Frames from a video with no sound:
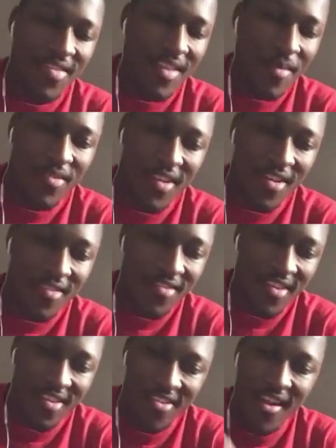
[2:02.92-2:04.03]
episode and
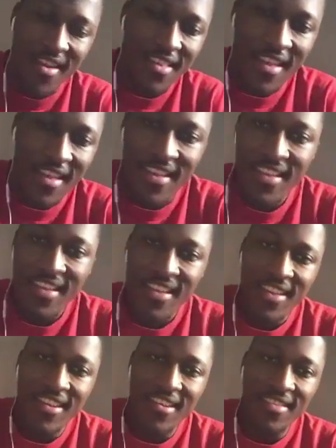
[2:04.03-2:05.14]
just trying to like
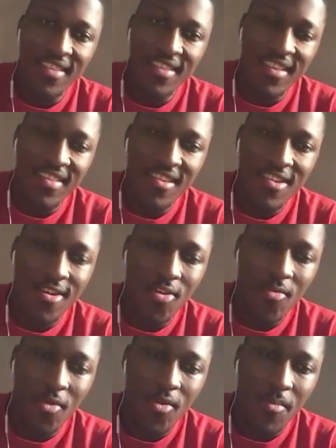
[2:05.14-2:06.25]
at least get to know
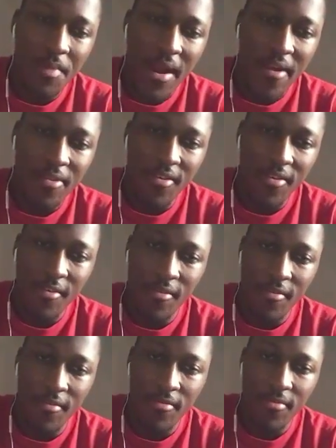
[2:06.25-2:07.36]
more about
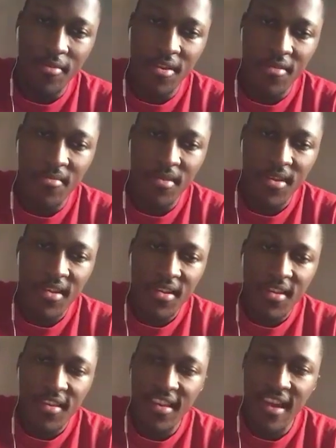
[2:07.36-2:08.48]
you.
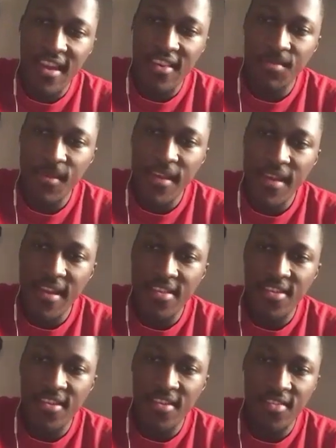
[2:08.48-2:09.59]
Cosplay and
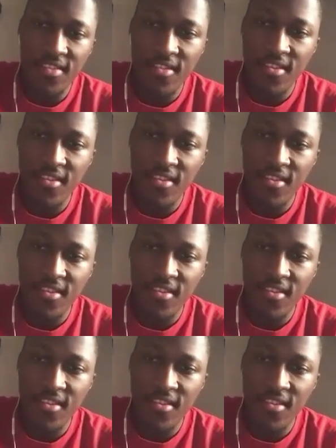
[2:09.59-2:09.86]
just